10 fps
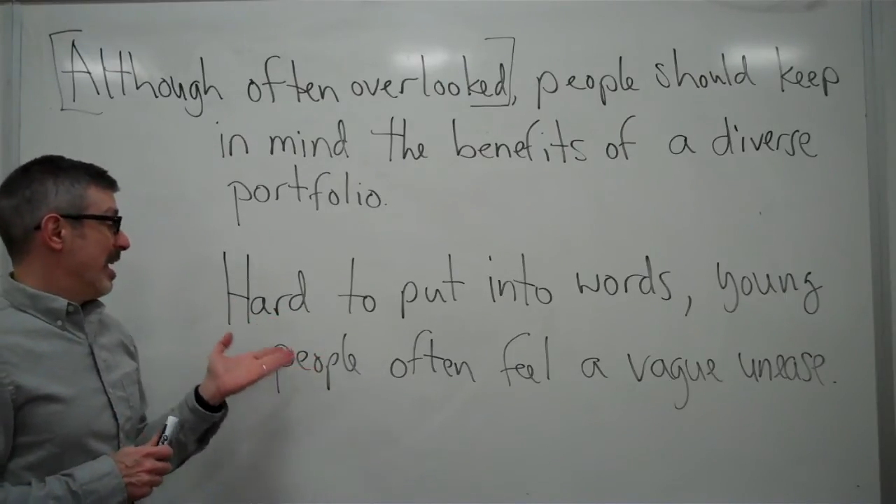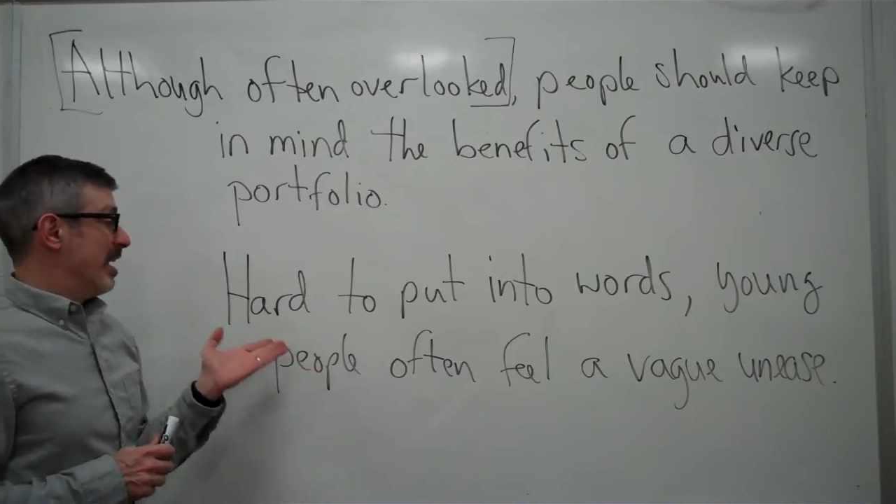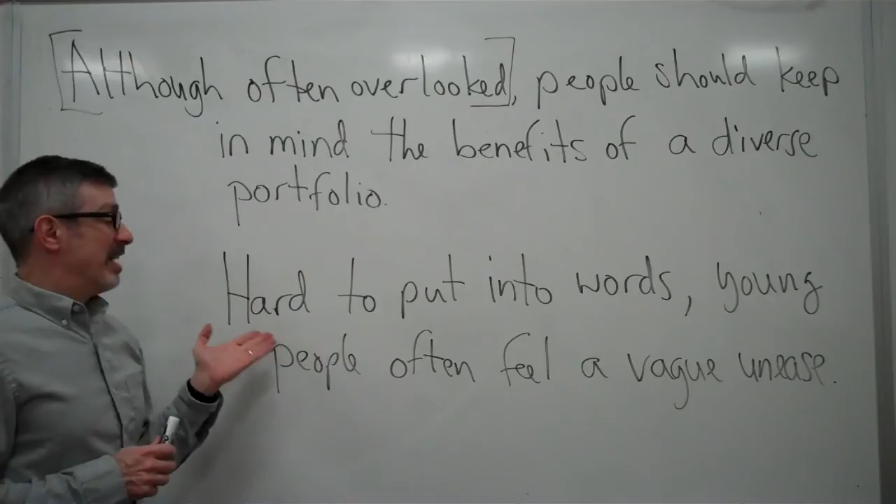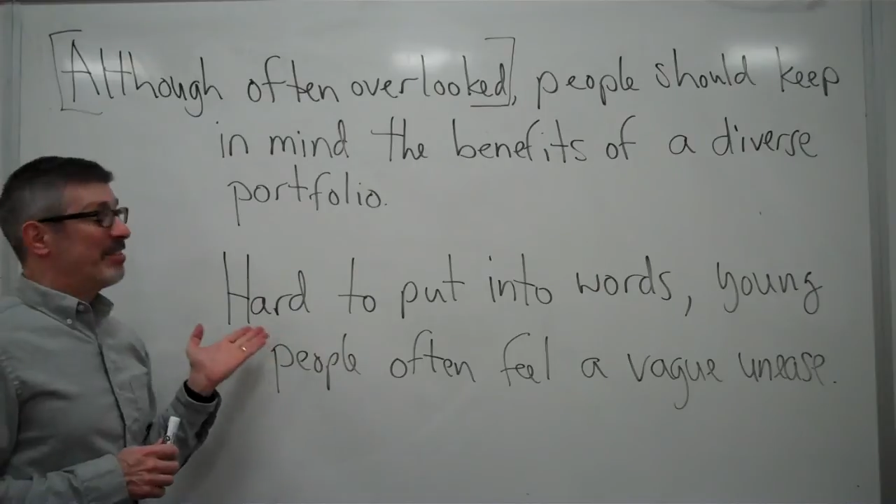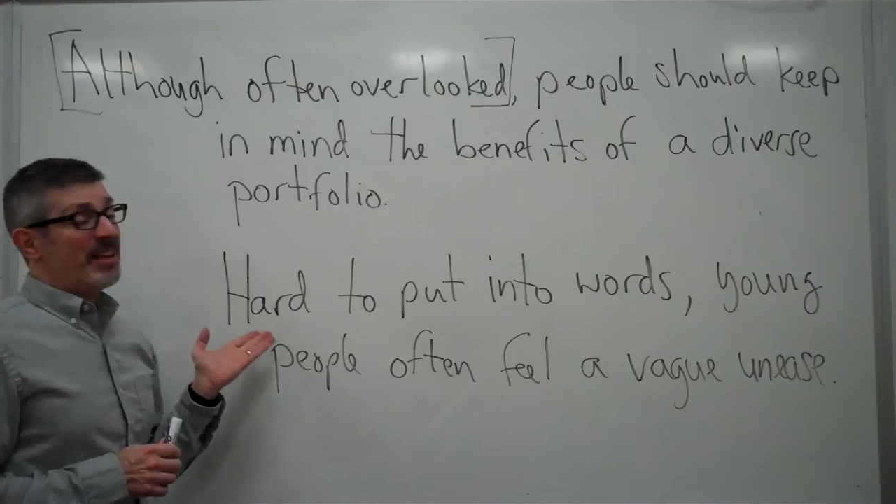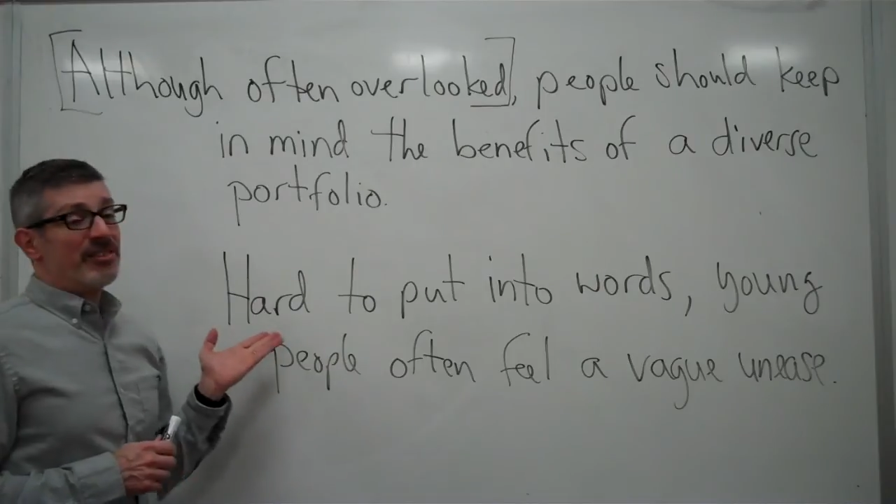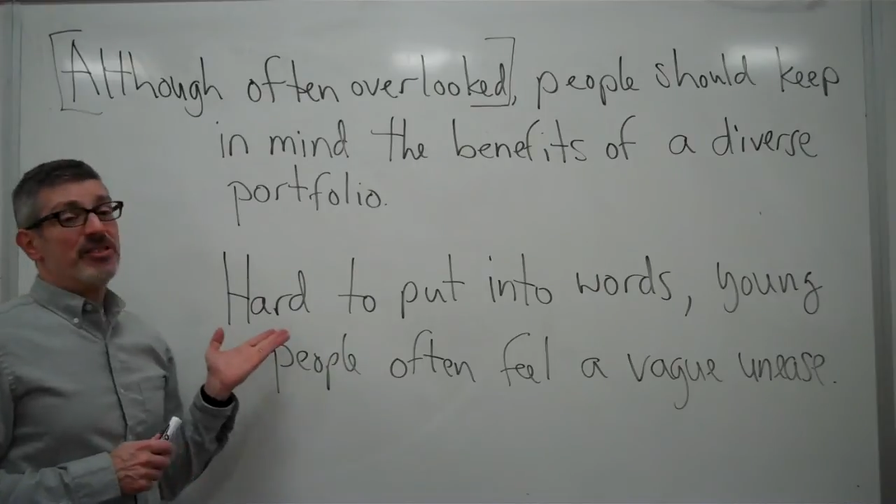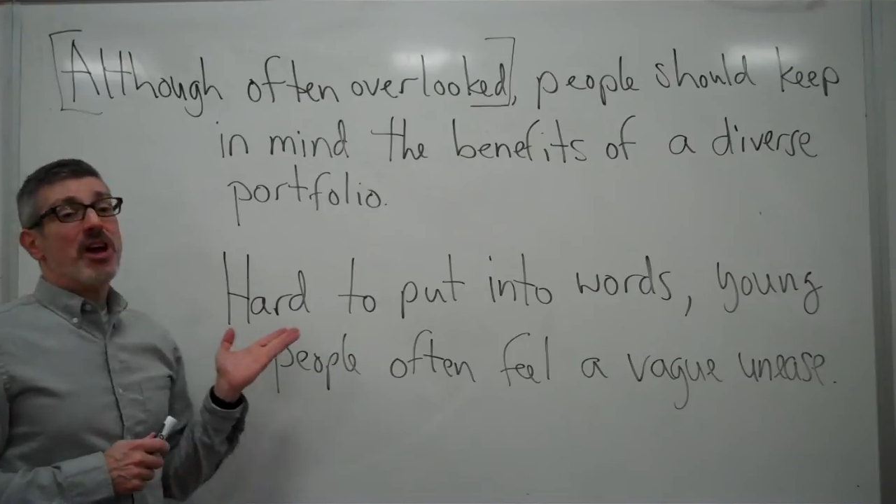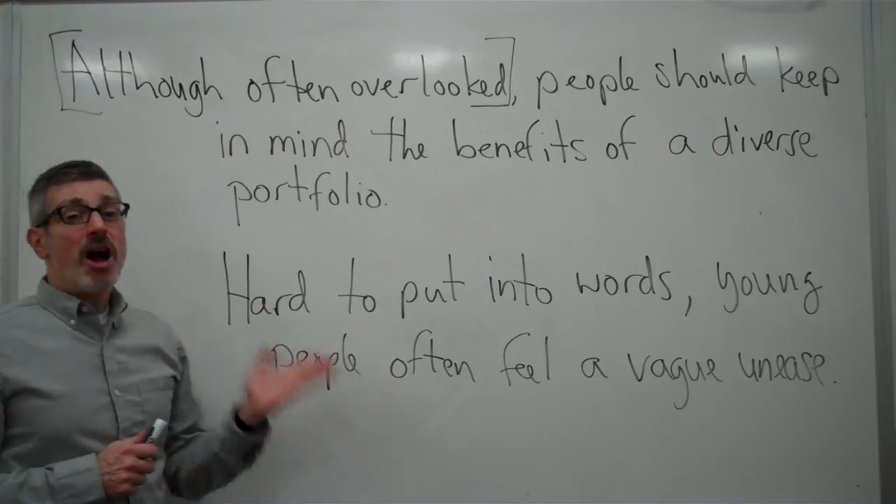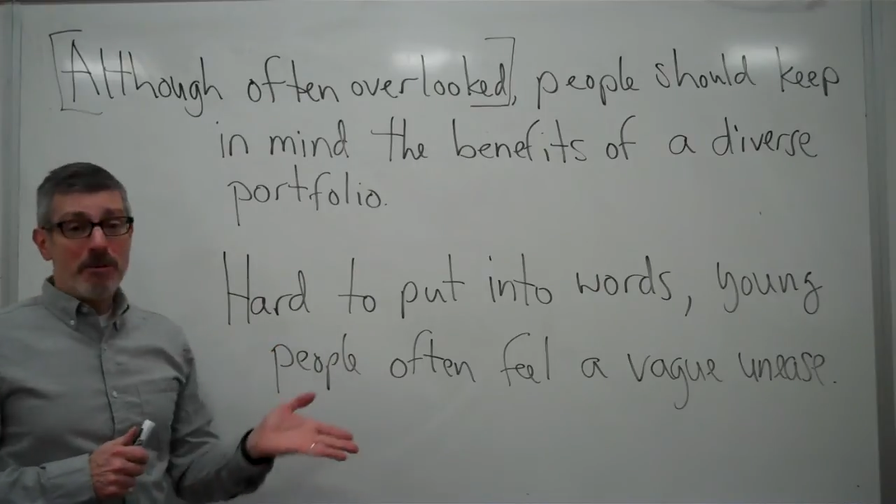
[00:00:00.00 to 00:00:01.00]
It
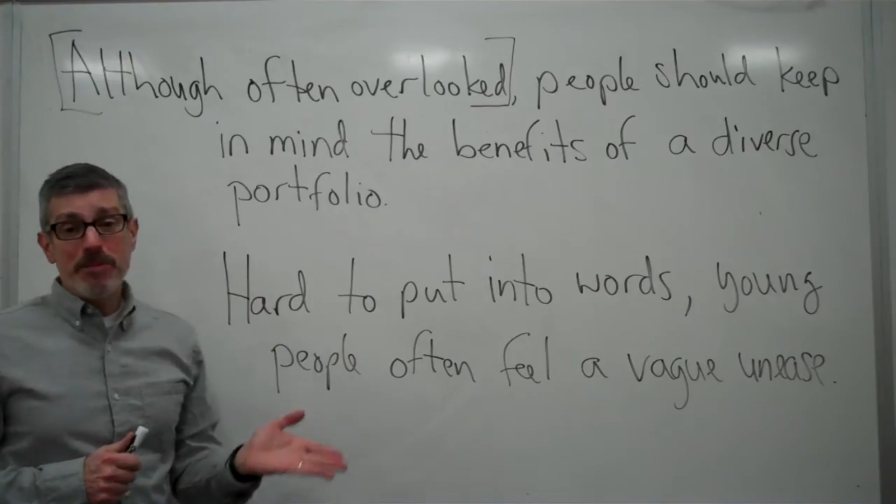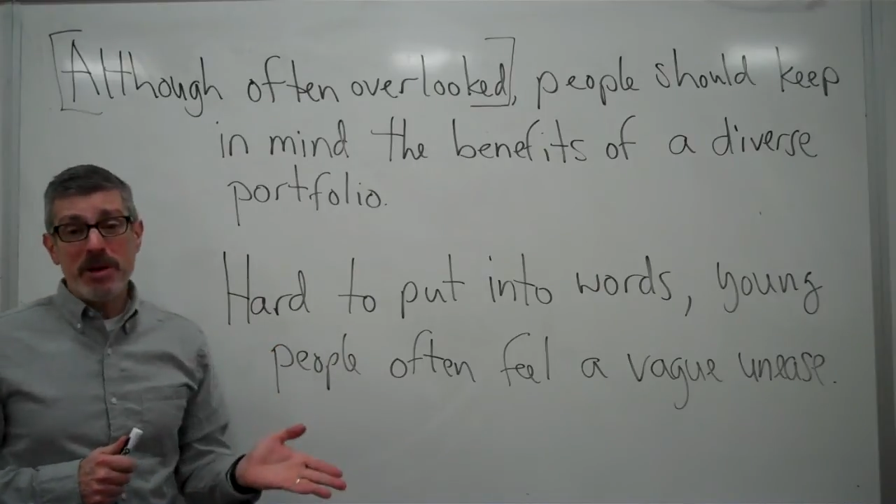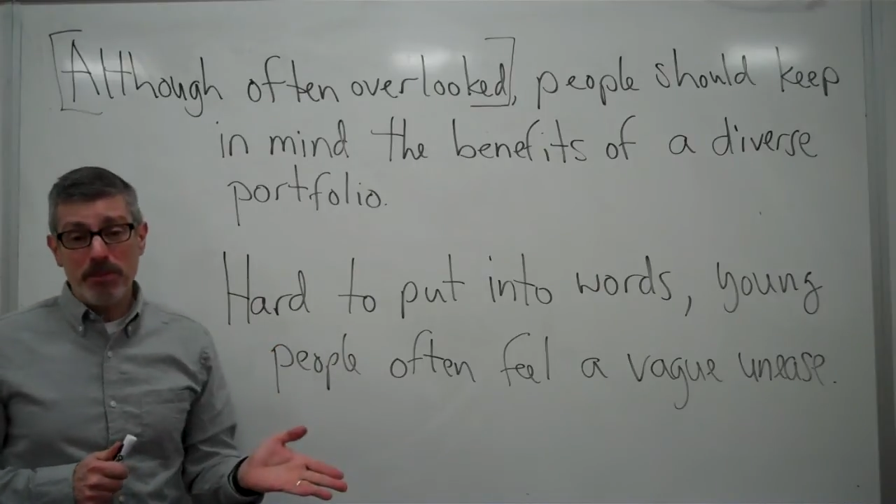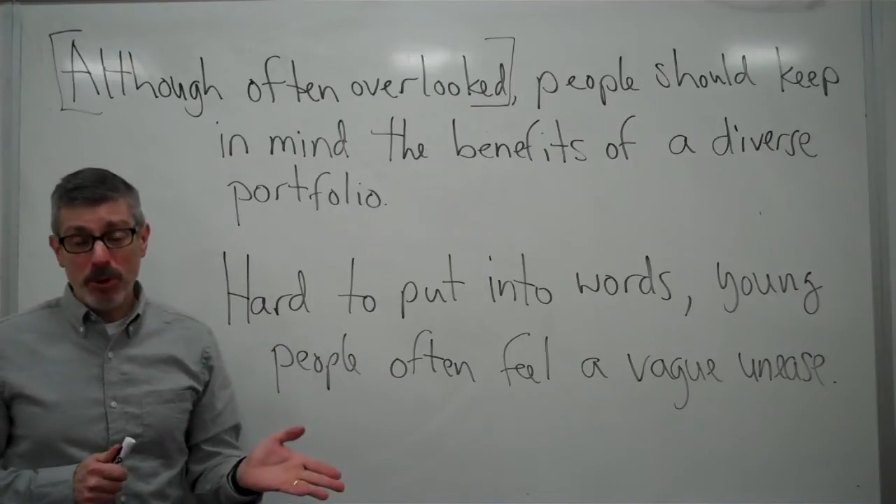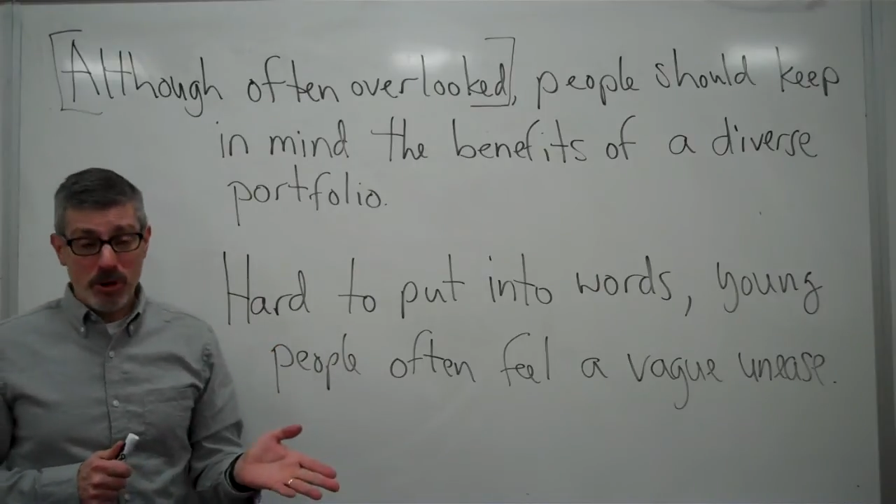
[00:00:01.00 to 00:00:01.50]
says young people